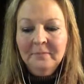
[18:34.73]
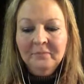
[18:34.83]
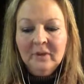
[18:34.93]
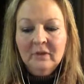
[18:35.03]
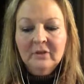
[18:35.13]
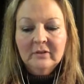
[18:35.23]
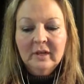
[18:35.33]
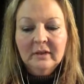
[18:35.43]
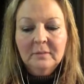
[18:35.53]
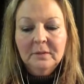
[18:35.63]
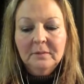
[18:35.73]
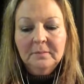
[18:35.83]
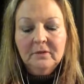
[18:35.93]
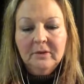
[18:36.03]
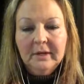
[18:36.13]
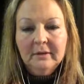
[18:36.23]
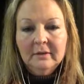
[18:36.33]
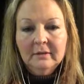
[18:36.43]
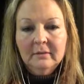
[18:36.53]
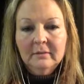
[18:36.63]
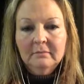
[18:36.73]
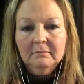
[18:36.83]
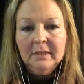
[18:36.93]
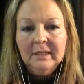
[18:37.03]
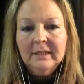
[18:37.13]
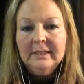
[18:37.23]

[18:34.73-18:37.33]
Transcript: Just like the perpetrator, because